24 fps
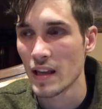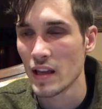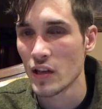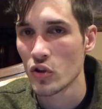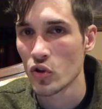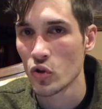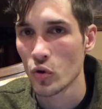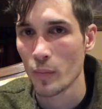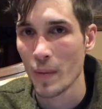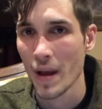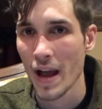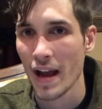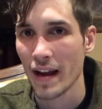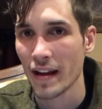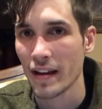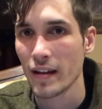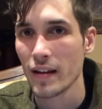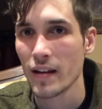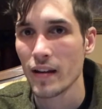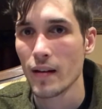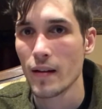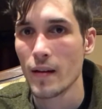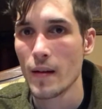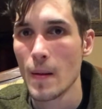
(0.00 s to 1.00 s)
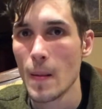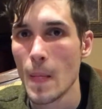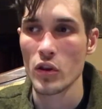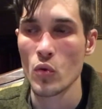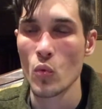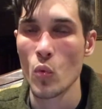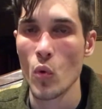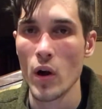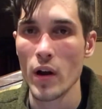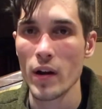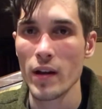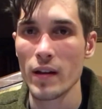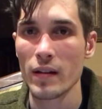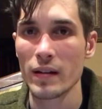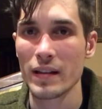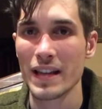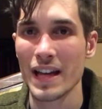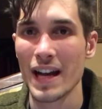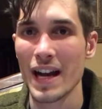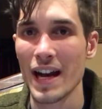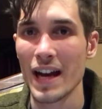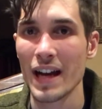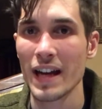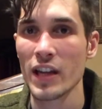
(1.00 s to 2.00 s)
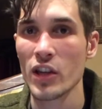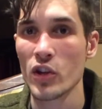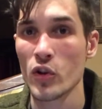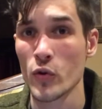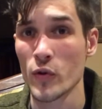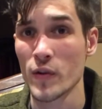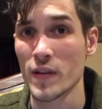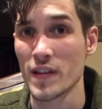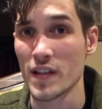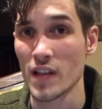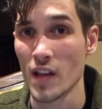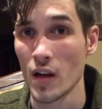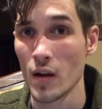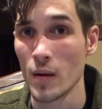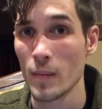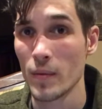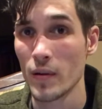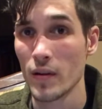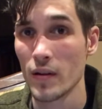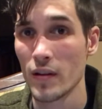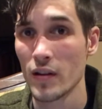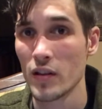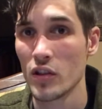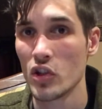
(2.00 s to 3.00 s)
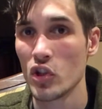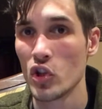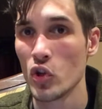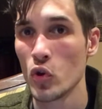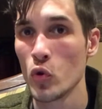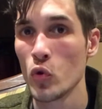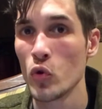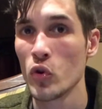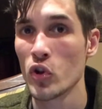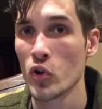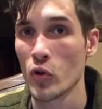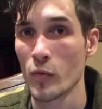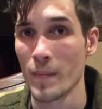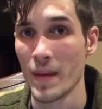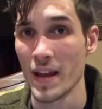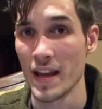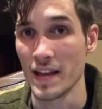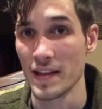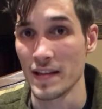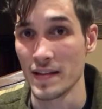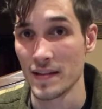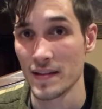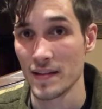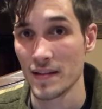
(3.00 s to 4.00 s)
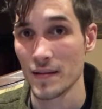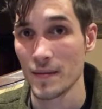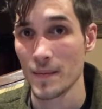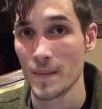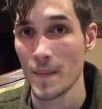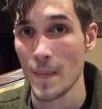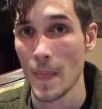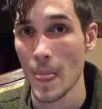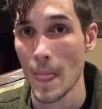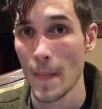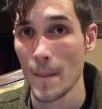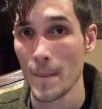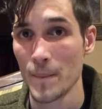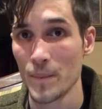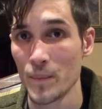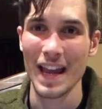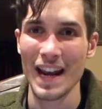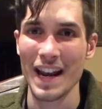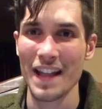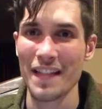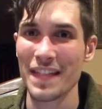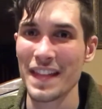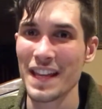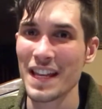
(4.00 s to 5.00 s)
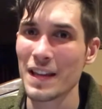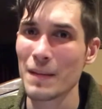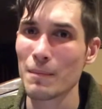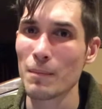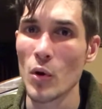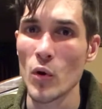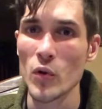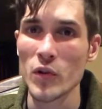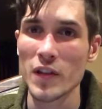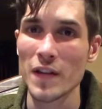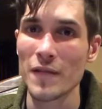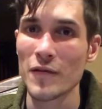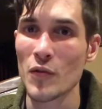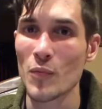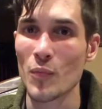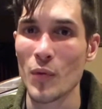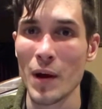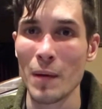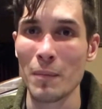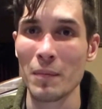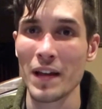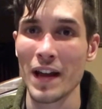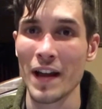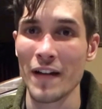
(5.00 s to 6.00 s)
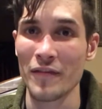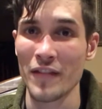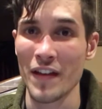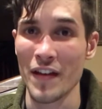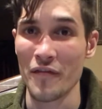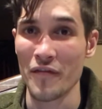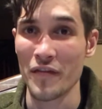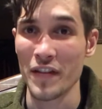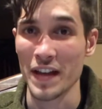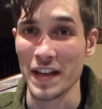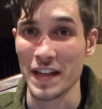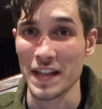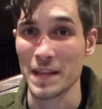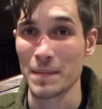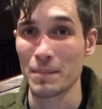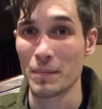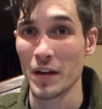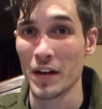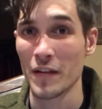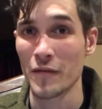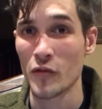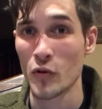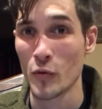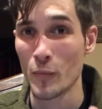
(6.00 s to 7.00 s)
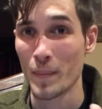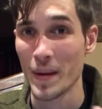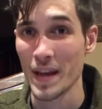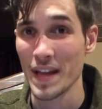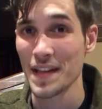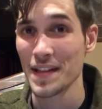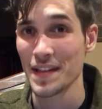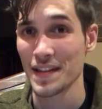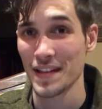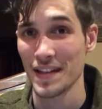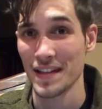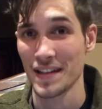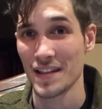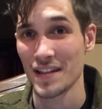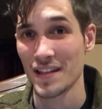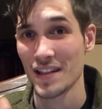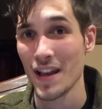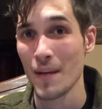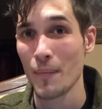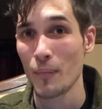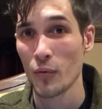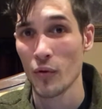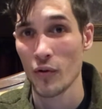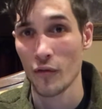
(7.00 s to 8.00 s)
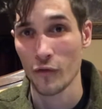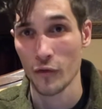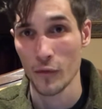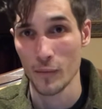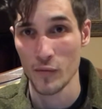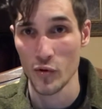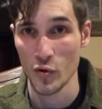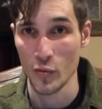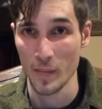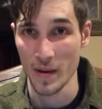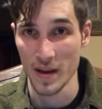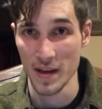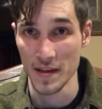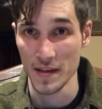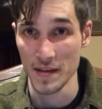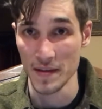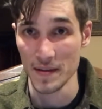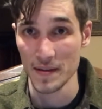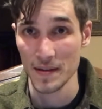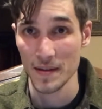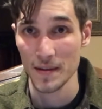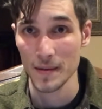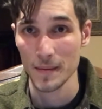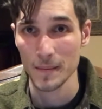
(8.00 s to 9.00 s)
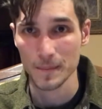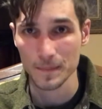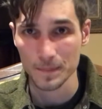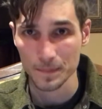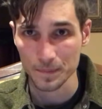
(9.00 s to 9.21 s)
in your packet. You want to tie your sub to your mains. And I think most of you probably have that fixed, but if your bass is separate from your mains,